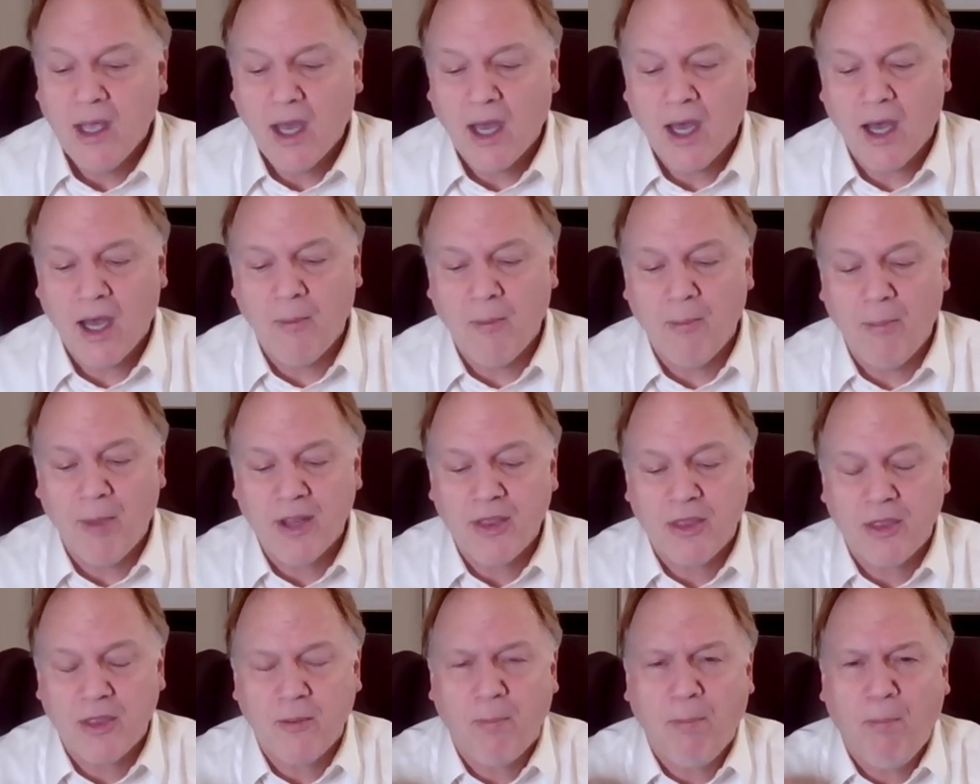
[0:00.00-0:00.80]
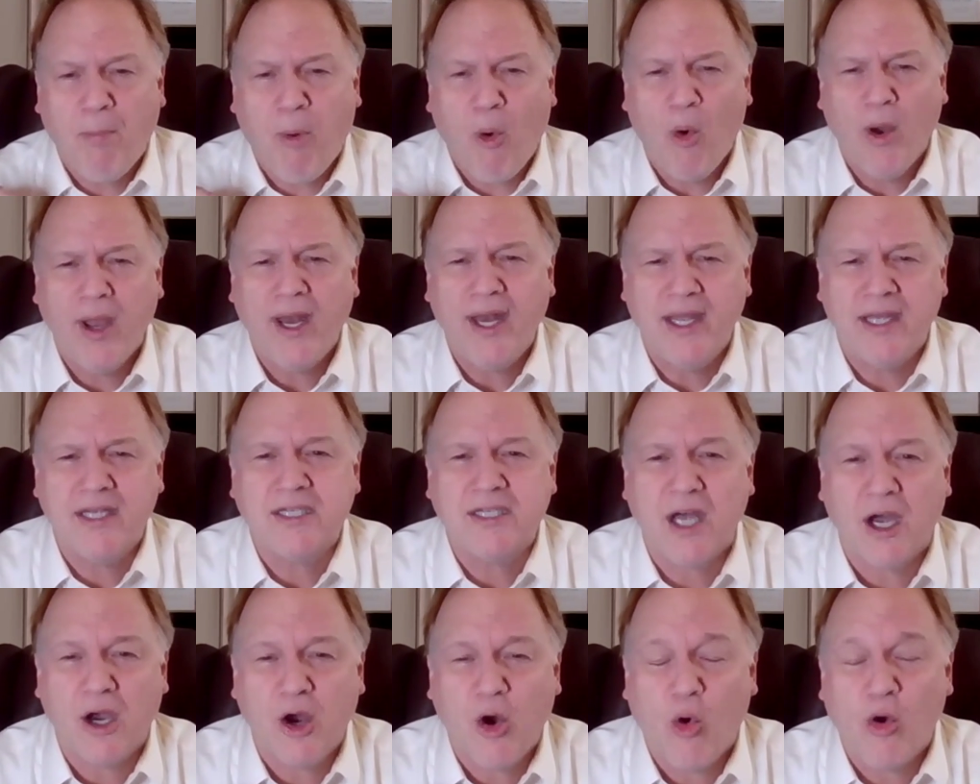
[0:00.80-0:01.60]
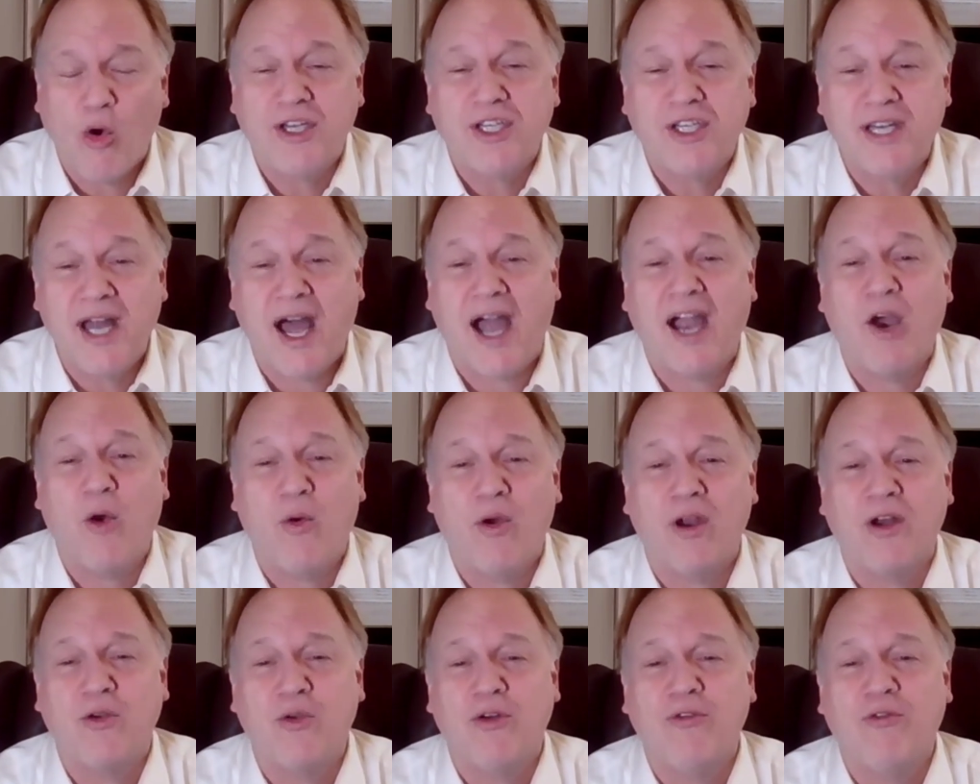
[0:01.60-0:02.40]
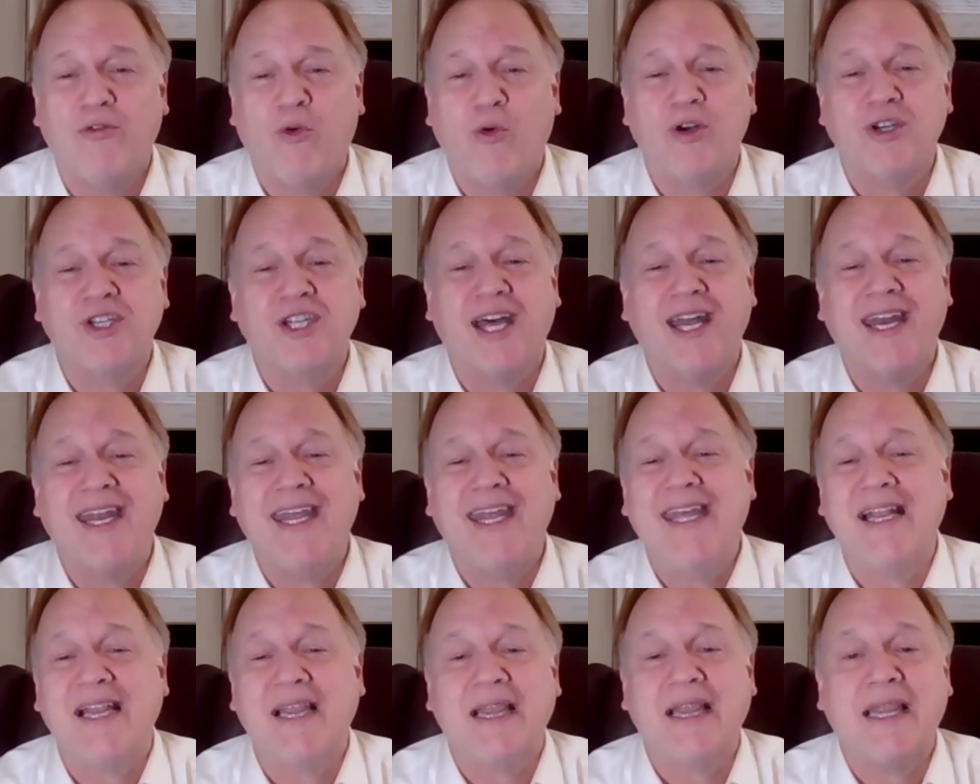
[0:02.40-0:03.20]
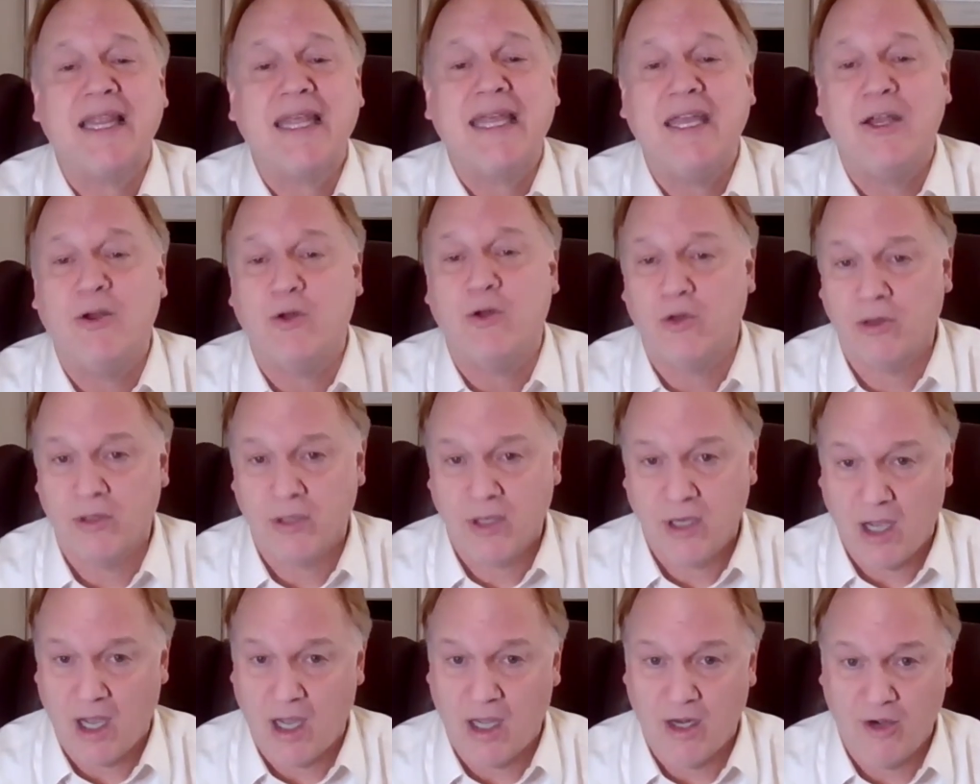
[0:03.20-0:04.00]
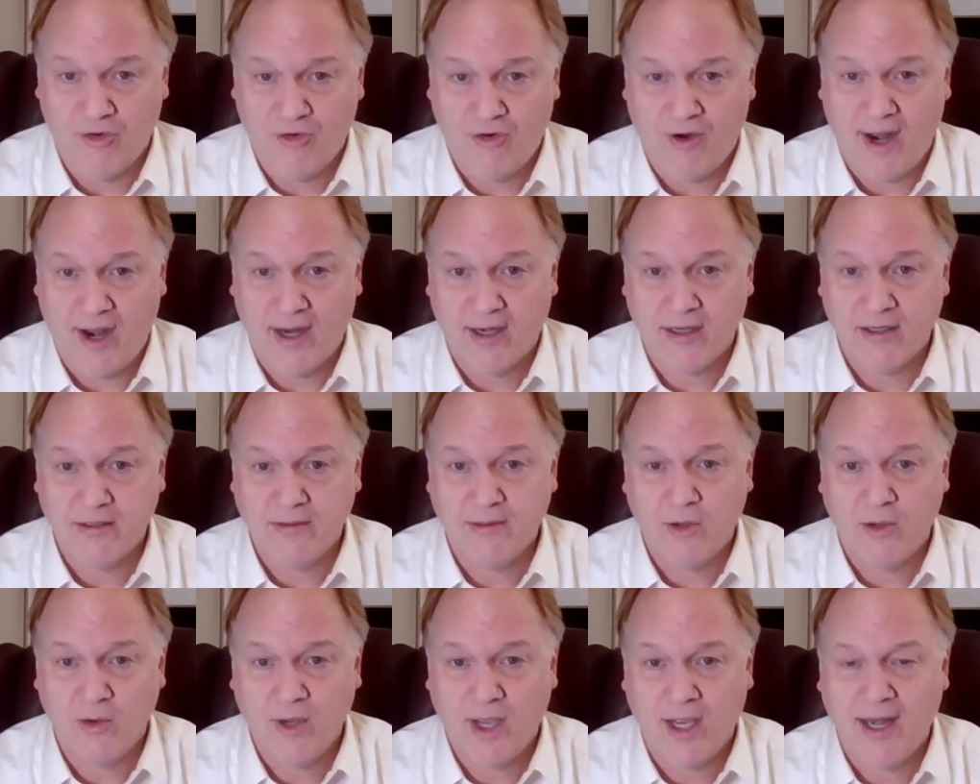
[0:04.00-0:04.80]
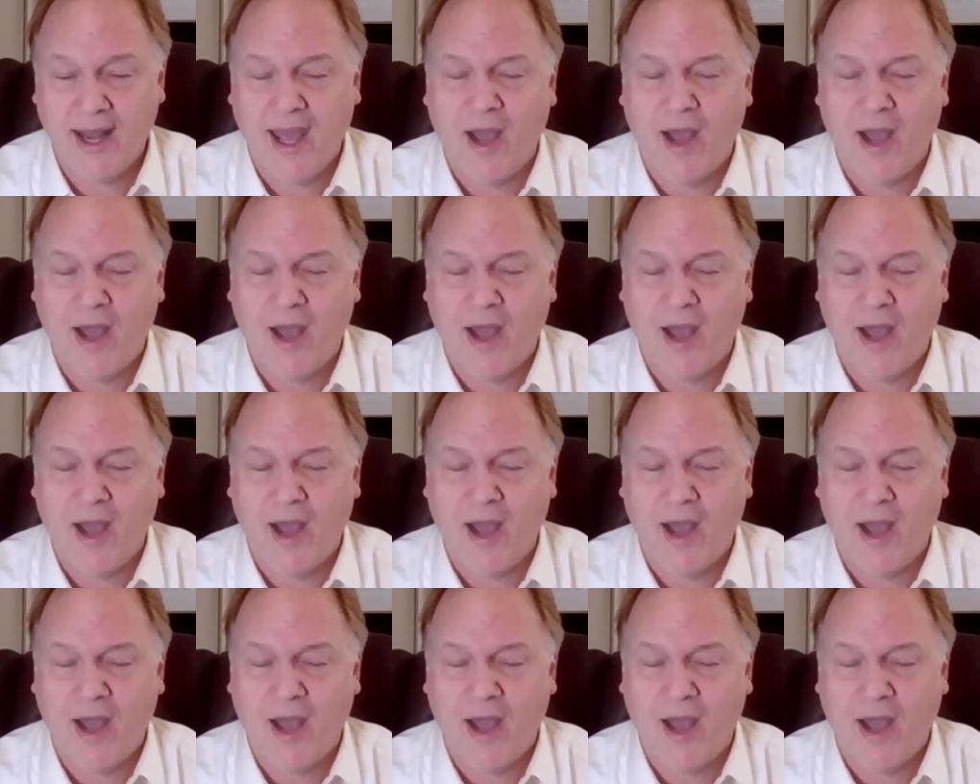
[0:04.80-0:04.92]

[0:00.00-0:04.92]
But the point is, a court's not going to enforce an illegal contract, okay?